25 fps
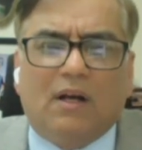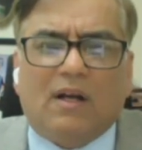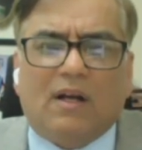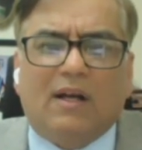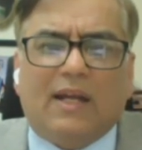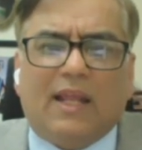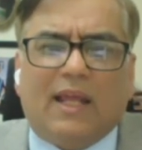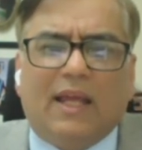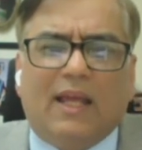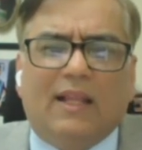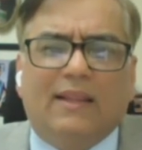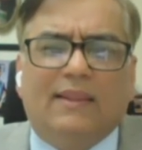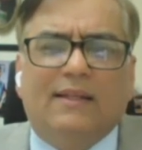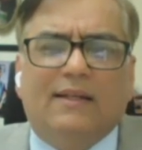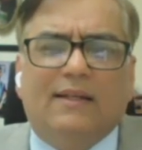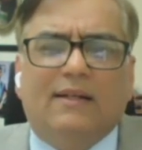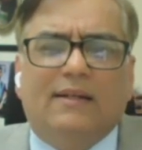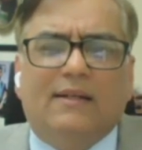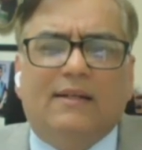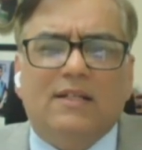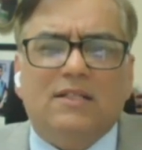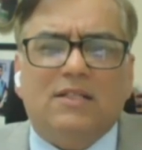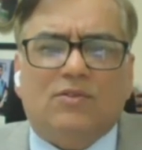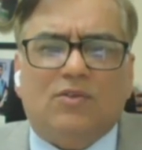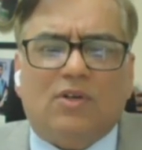curtail
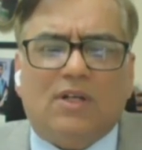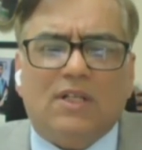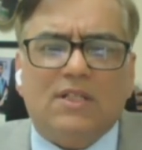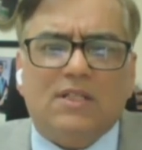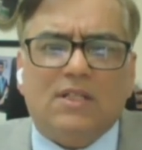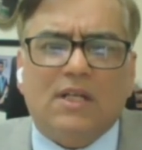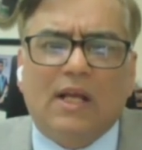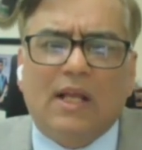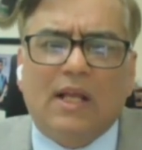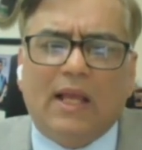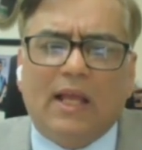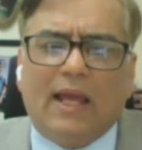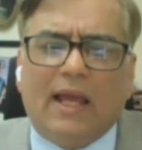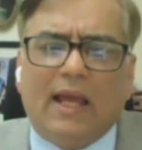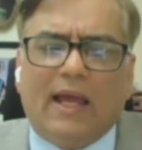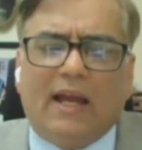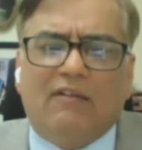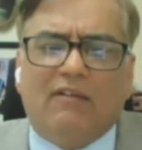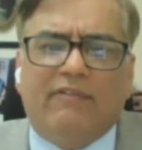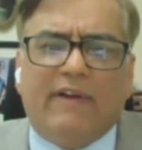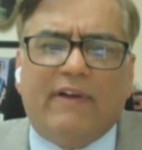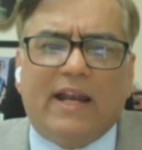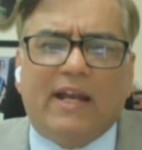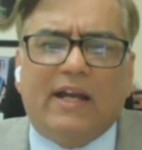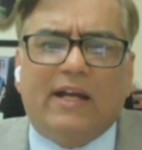their distrust,
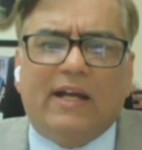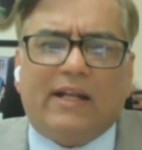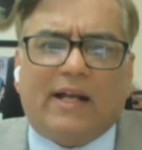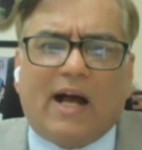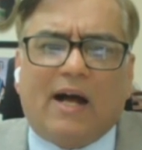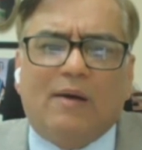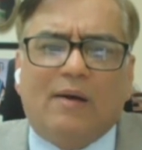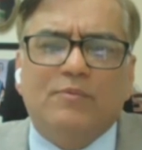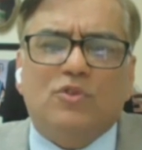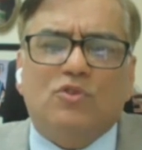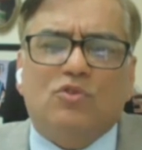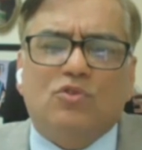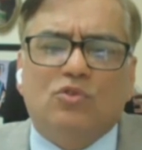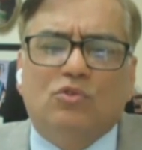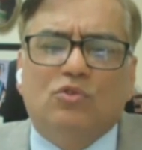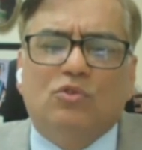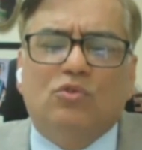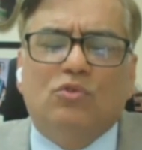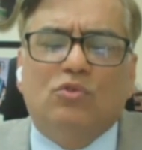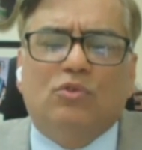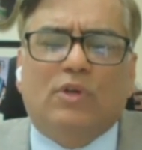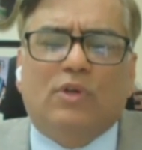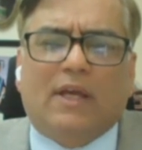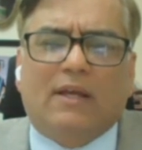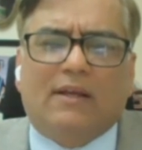and when it comes
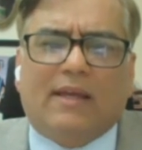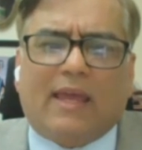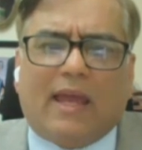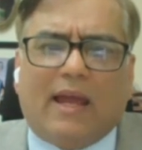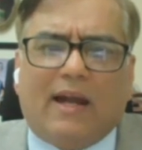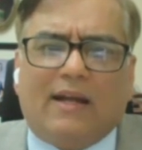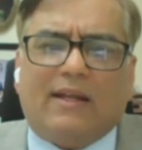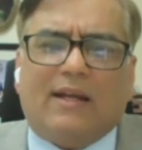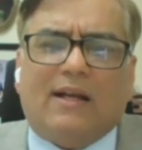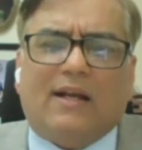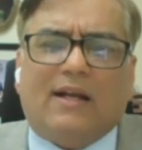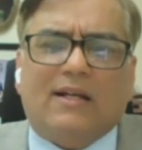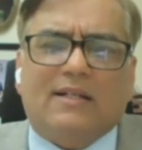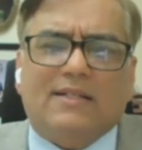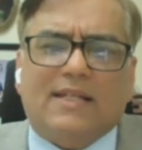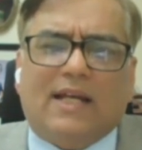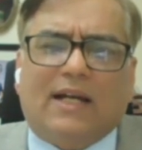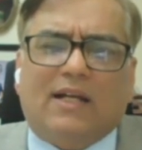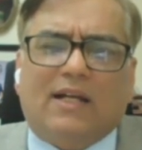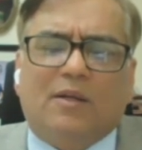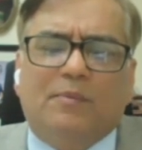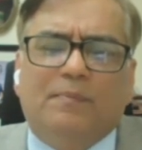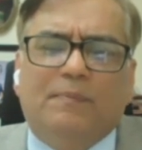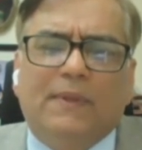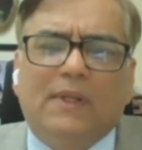to caretaker
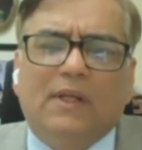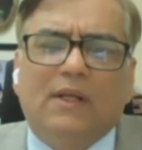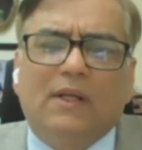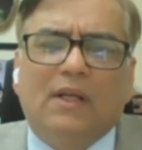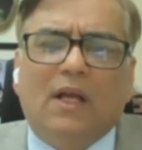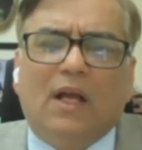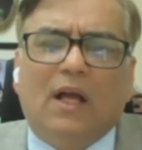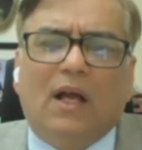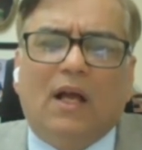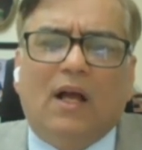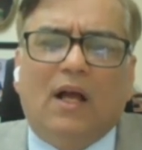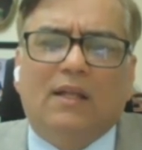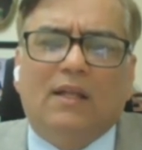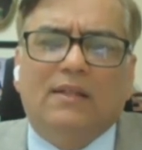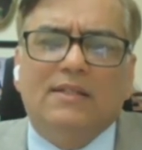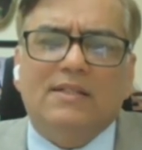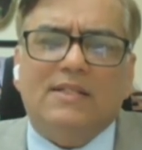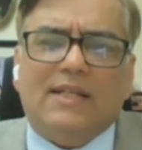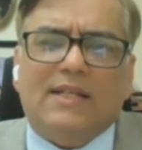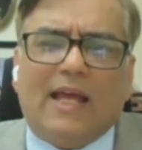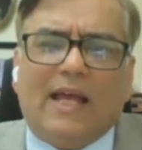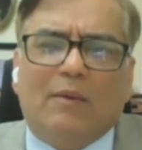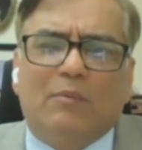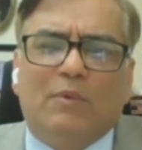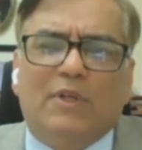setup, the
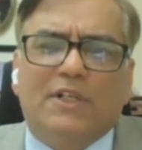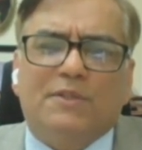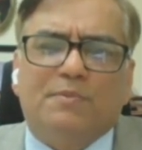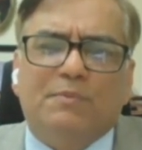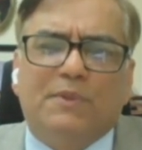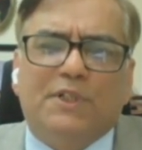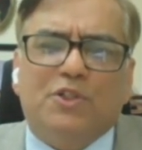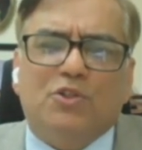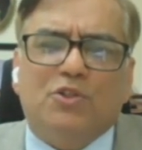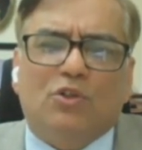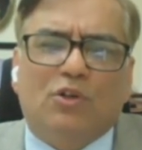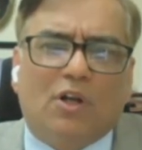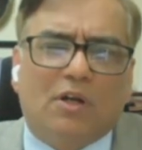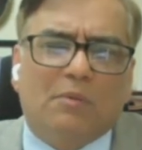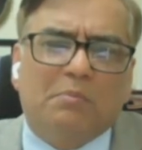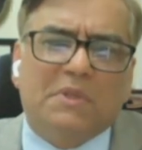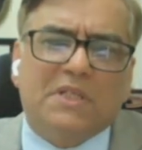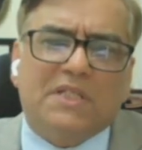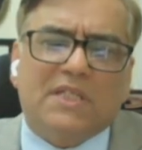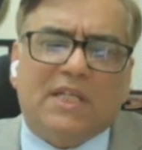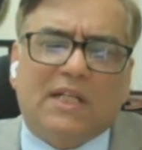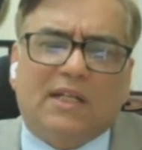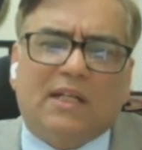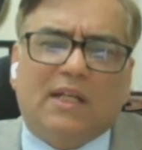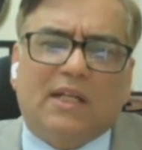establishment shouldn't
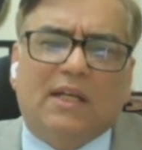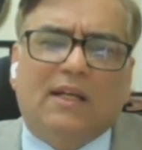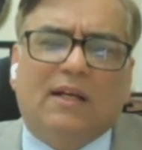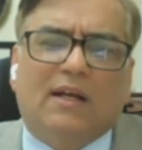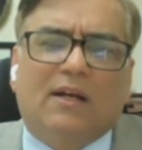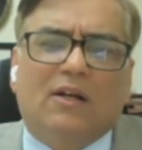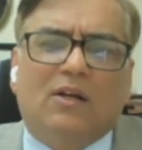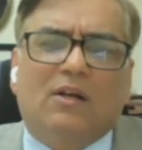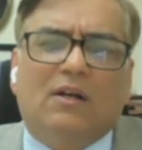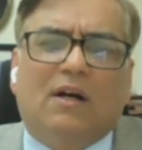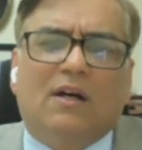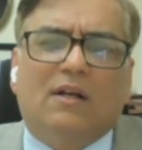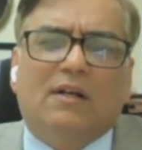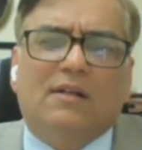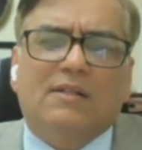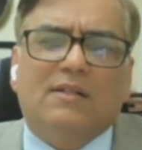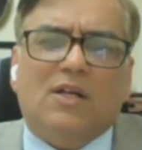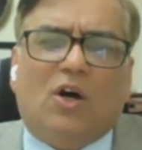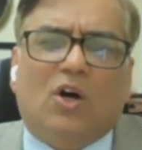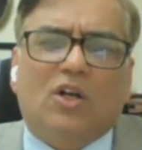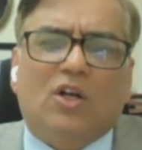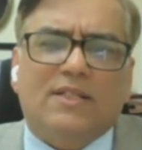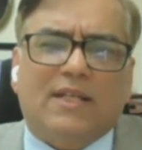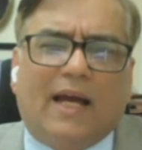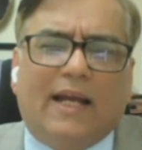be sitting or,
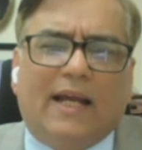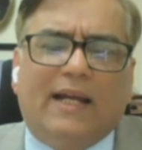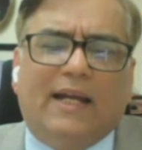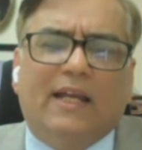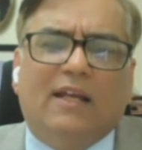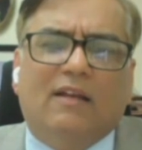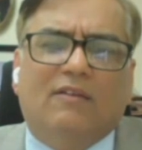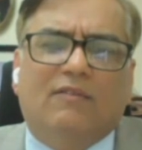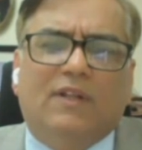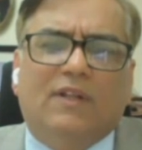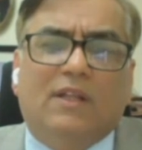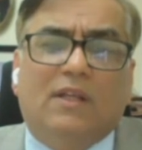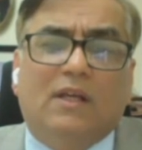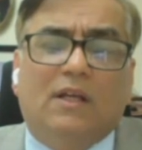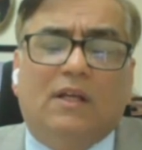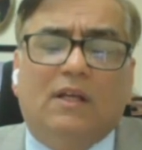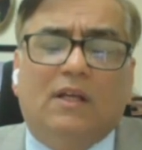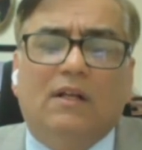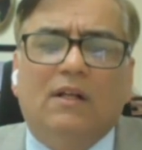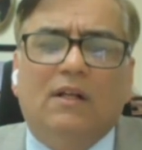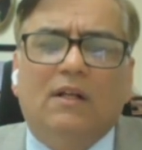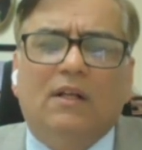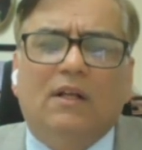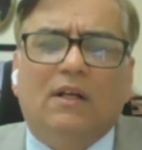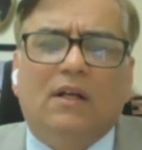or siding with
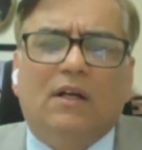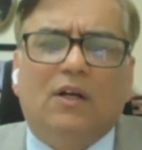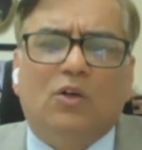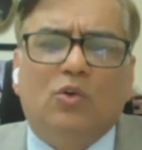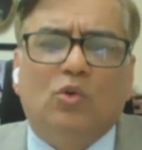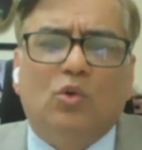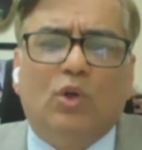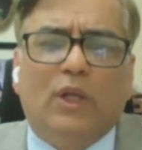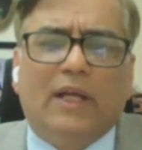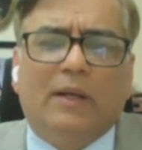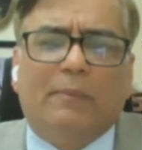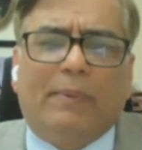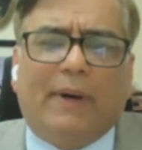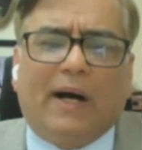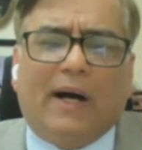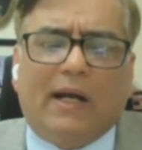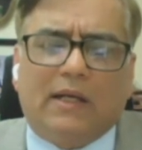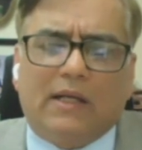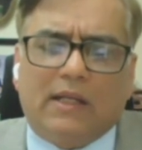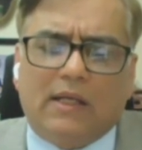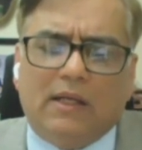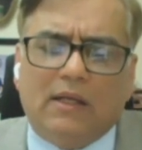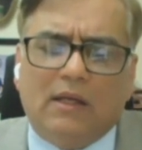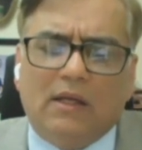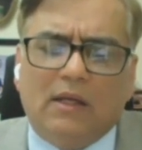the ruling
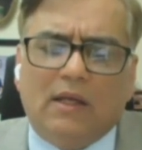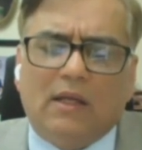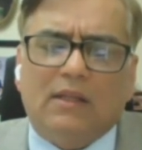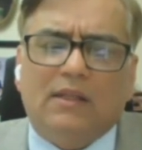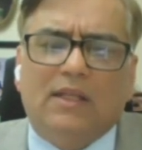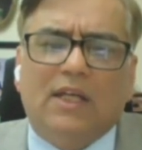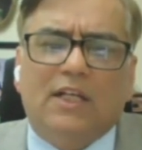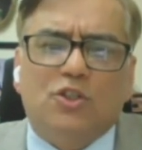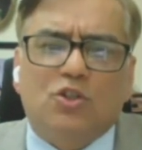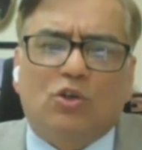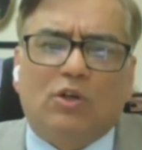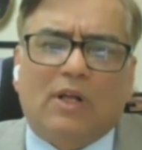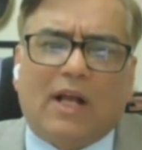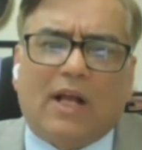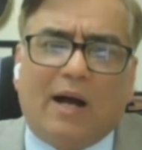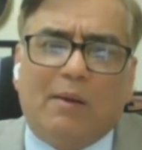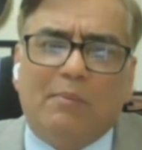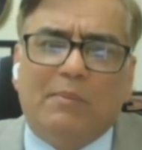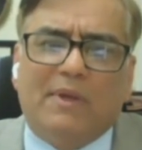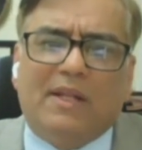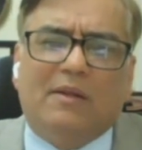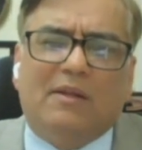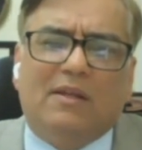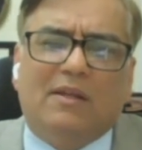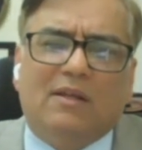party. They should
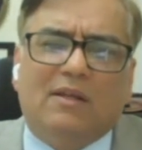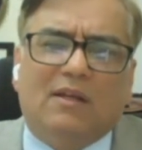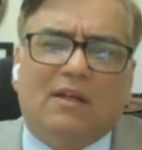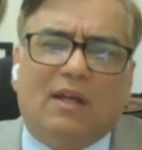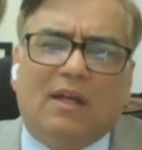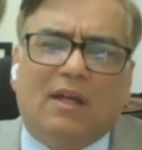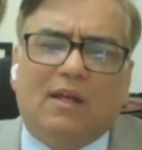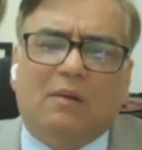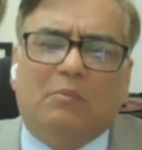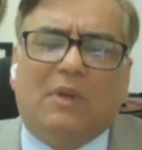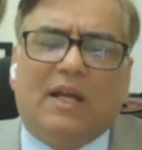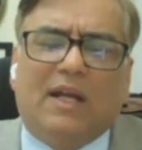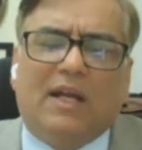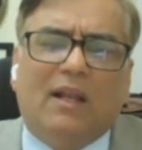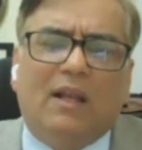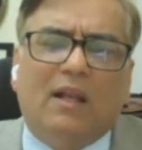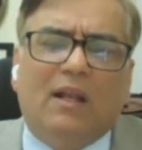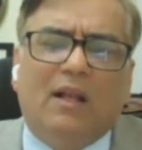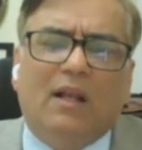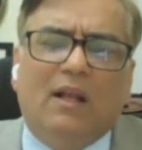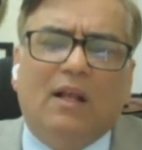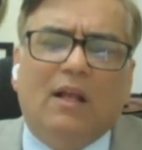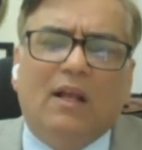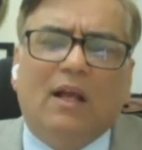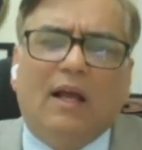come in the in middle.
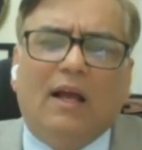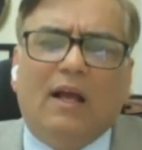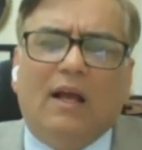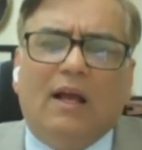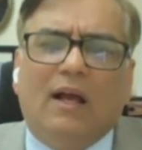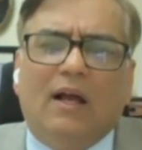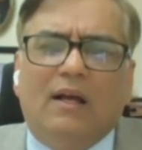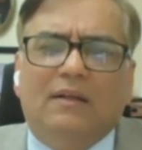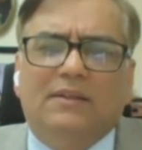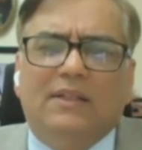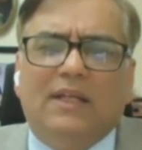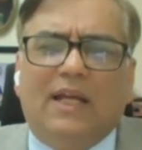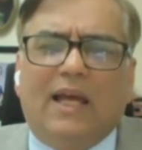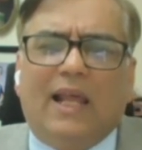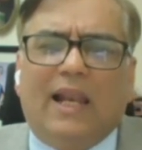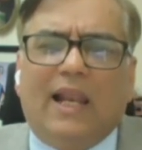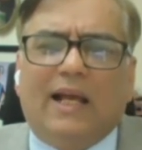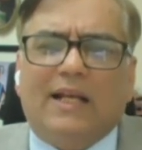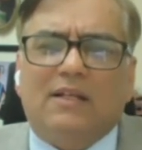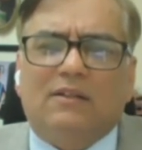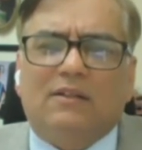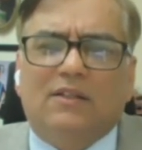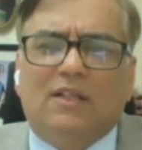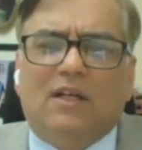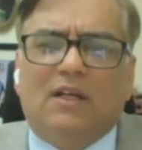Uh, the
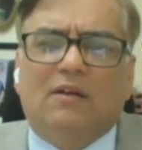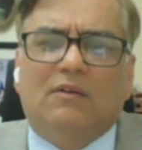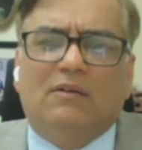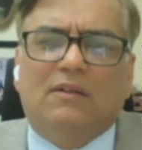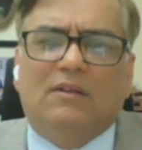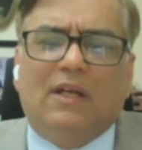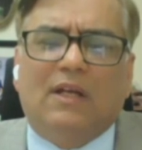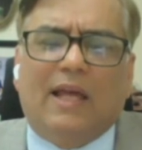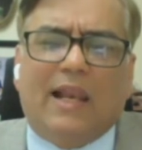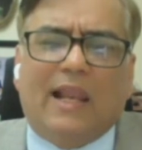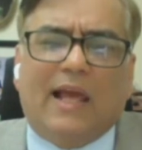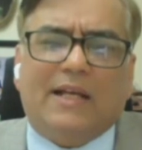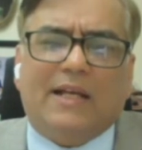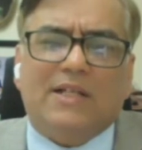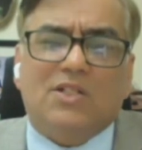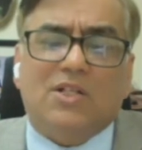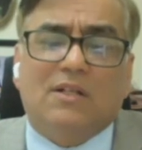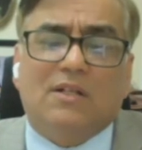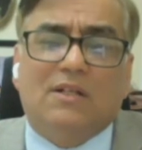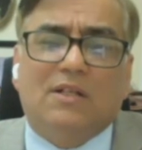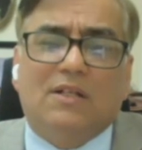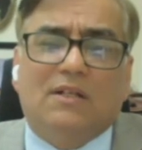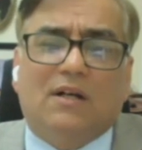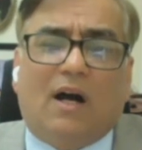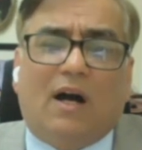elect the, but, uh, the sorry,
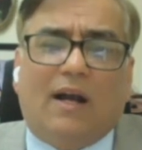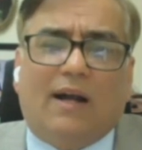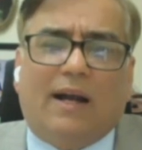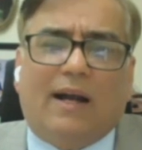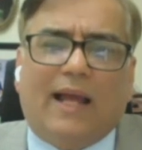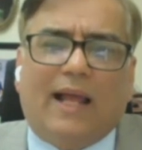election I,